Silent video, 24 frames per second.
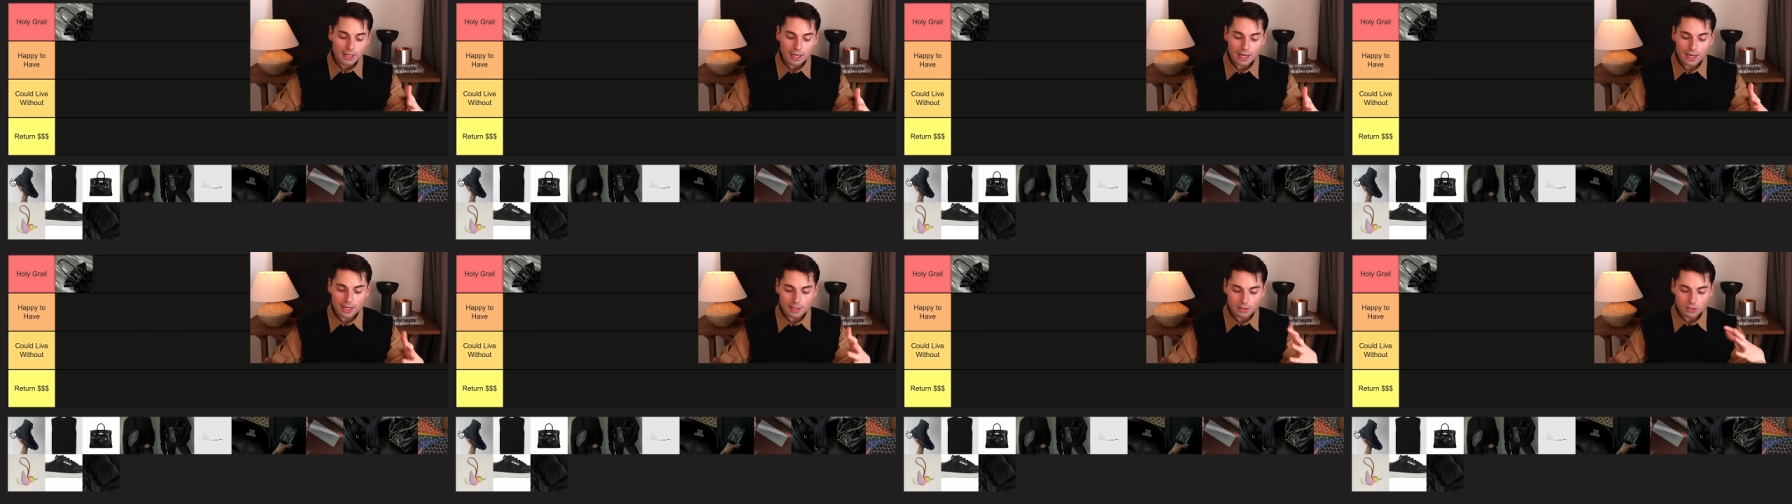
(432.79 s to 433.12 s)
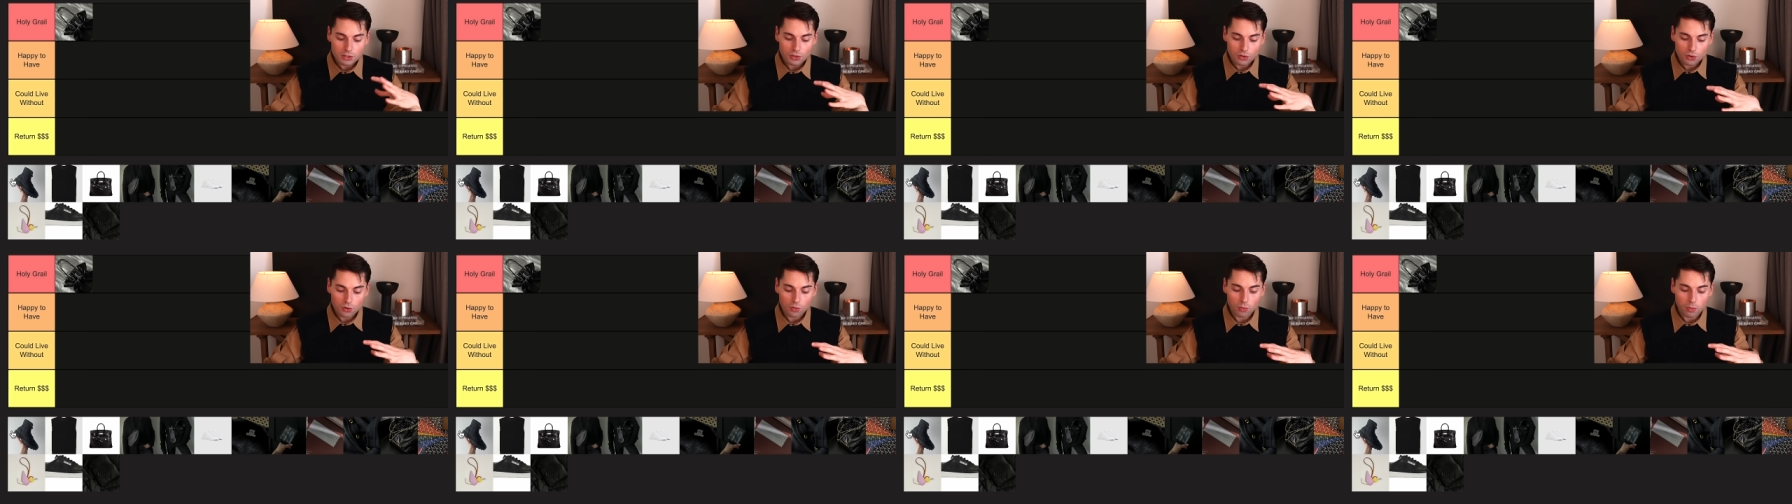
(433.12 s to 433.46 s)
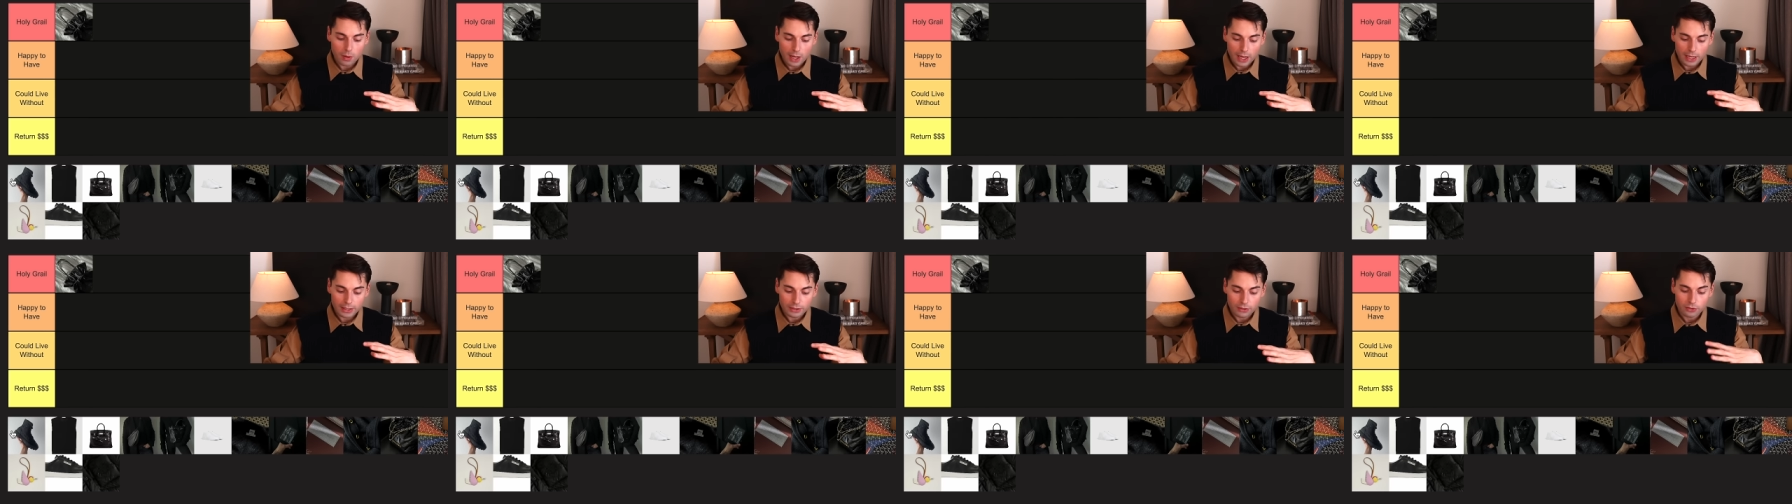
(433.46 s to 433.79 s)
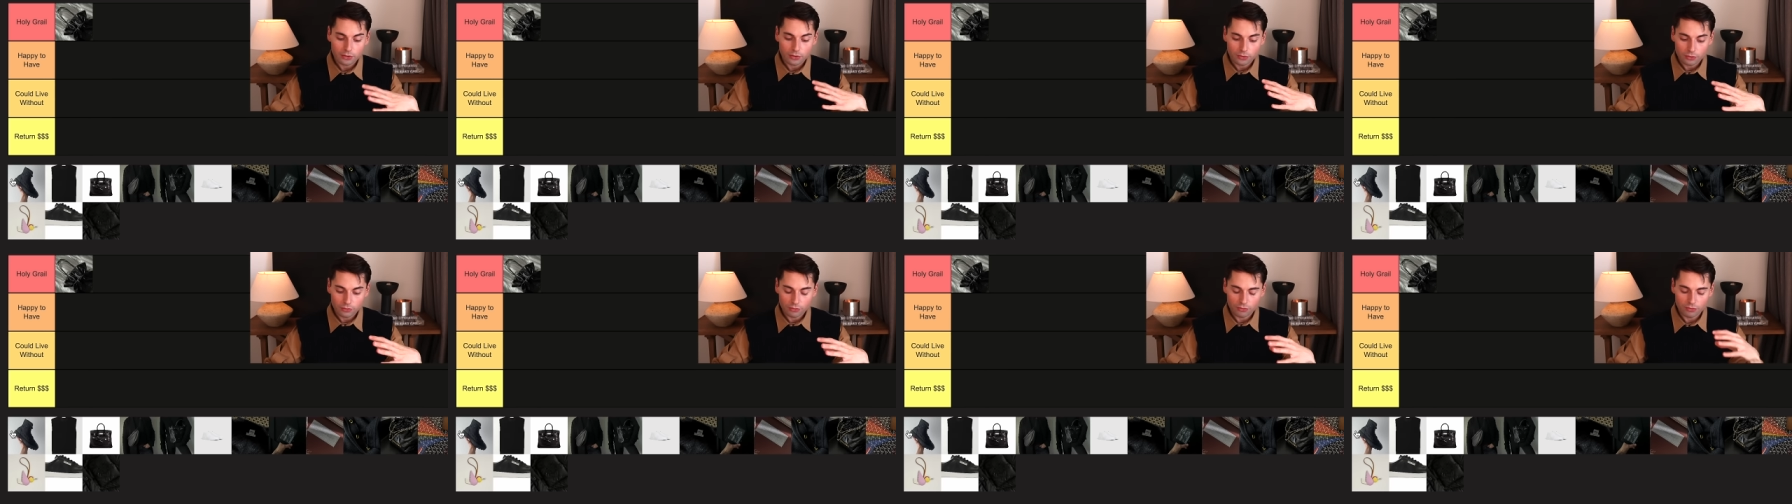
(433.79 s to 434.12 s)
is quite
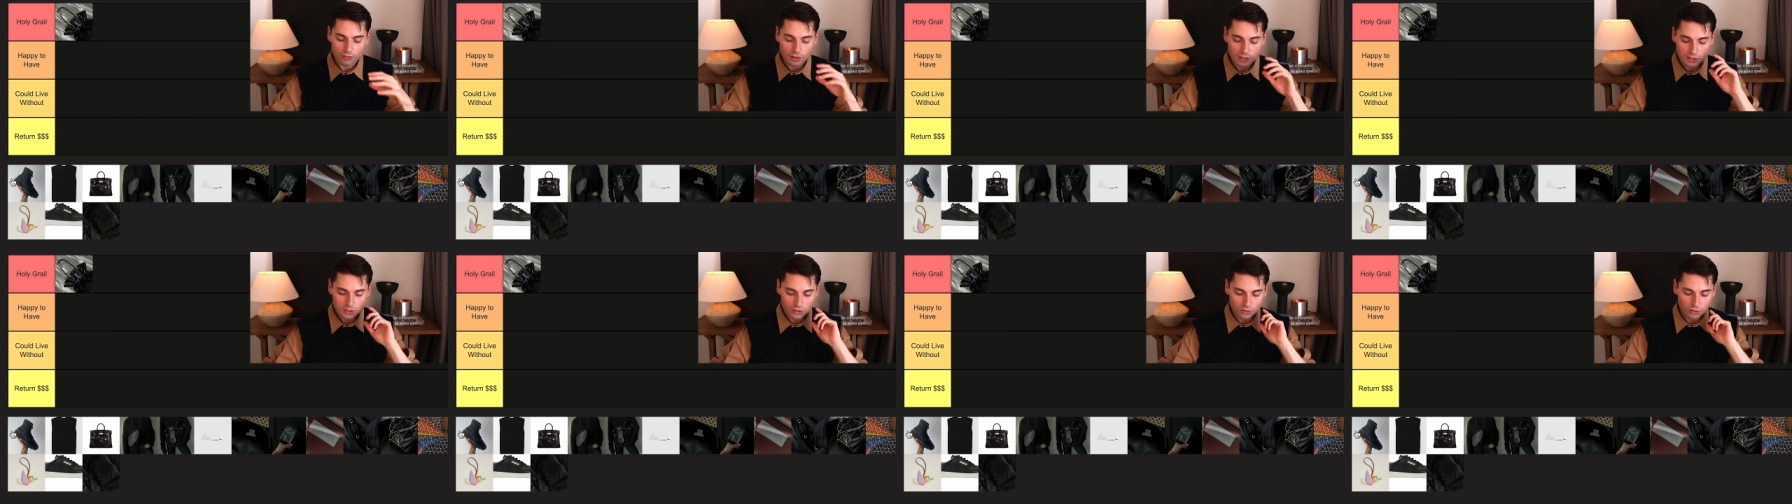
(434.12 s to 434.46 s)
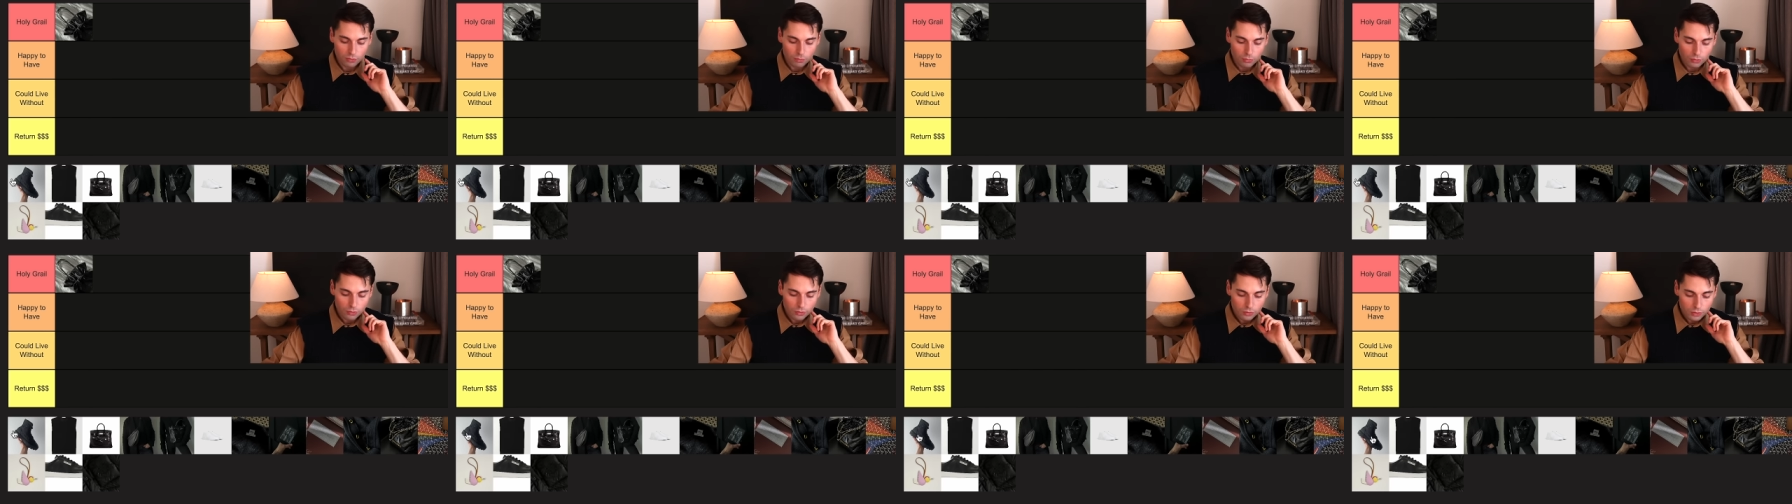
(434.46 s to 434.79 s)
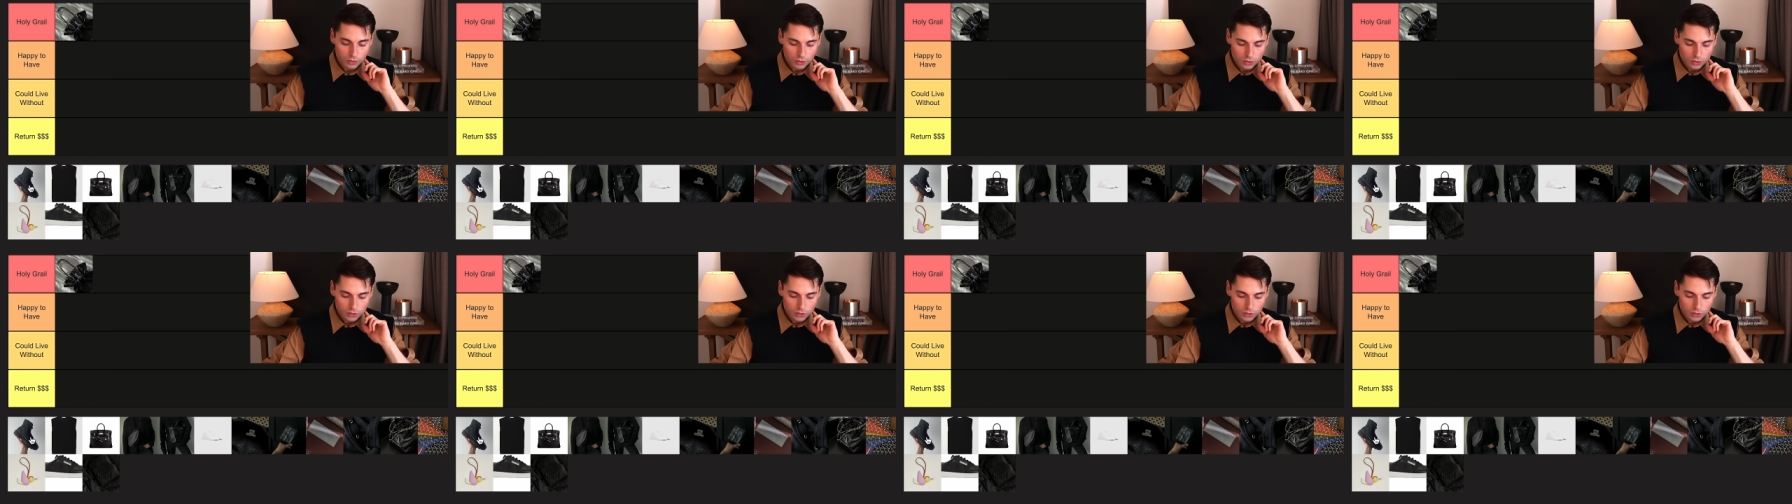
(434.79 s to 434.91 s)
reasonable.